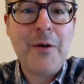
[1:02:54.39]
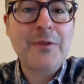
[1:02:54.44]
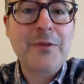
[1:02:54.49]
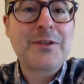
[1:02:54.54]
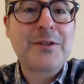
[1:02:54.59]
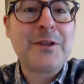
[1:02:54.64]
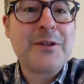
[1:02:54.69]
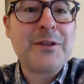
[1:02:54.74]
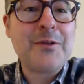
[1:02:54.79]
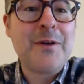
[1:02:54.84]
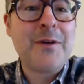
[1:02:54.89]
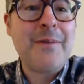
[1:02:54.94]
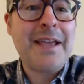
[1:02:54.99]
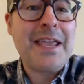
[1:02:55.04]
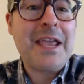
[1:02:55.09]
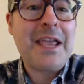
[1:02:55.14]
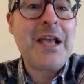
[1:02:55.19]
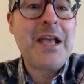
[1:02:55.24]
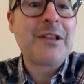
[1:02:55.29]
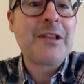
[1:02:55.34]
I was going to do on my
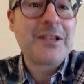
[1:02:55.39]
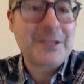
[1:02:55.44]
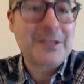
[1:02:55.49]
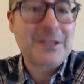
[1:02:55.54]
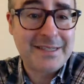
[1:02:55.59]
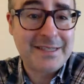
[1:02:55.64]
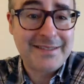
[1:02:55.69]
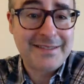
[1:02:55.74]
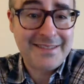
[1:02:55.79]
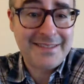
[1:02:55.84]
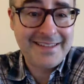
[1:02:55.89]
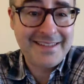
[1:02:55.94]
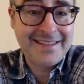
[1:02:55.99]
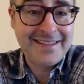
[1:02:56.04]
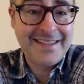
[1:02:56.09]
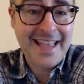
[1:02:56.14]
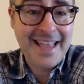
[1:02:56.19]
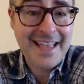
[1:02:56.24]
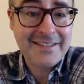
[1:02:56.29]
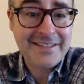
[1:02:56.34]
English
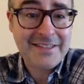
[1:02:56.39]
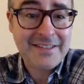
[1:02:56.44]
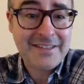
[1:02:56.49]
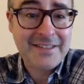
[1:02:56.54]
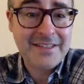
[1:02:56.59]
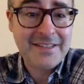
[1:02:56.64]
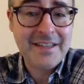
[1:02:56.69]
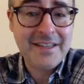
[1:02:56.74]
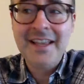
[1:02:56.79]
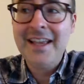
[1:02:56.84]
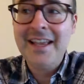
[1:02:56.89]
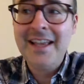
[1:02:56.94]
tests,